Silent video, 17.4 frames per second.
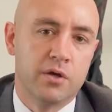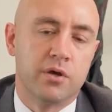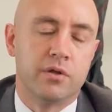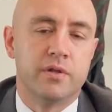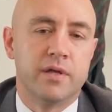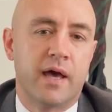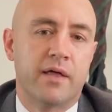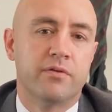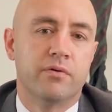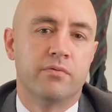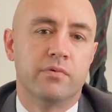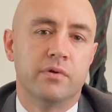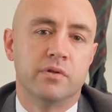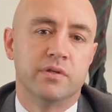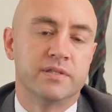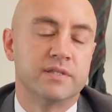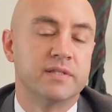And the other
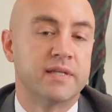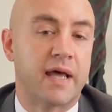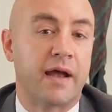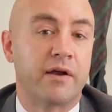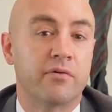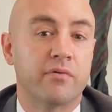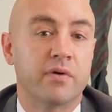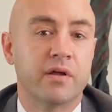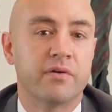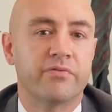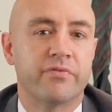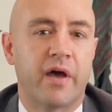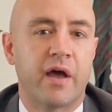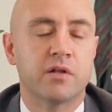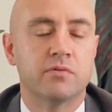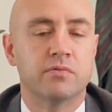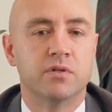really staggering
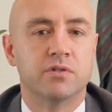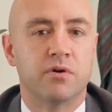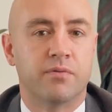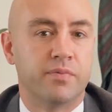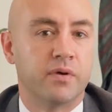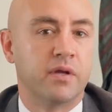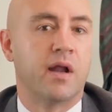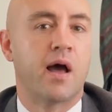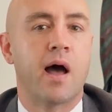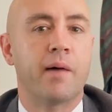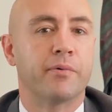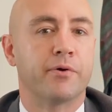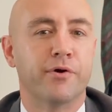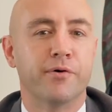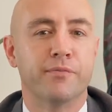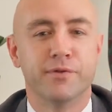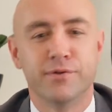fact, which I've been
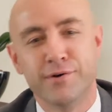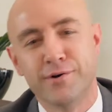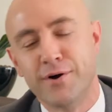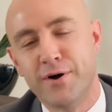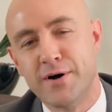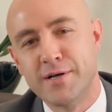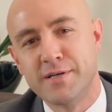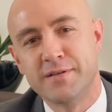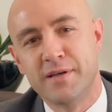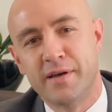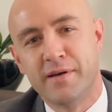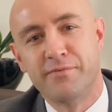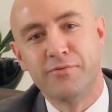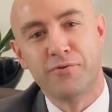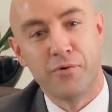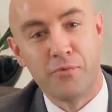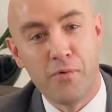harping on with you guys
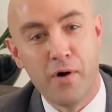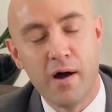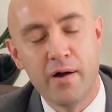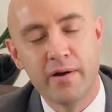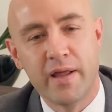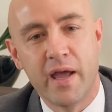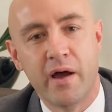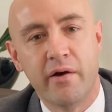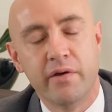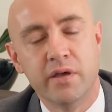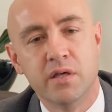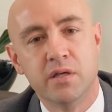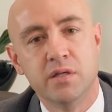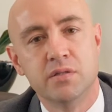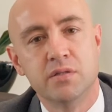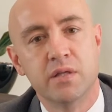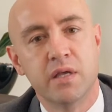for a while now,
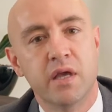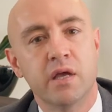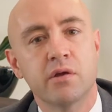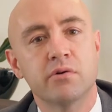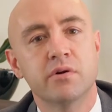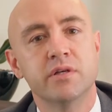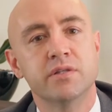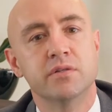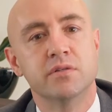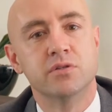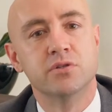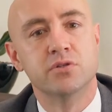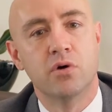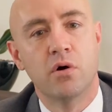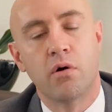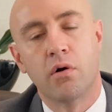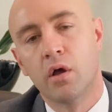is the increase in
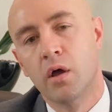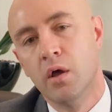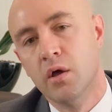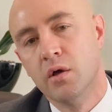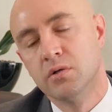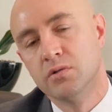stock.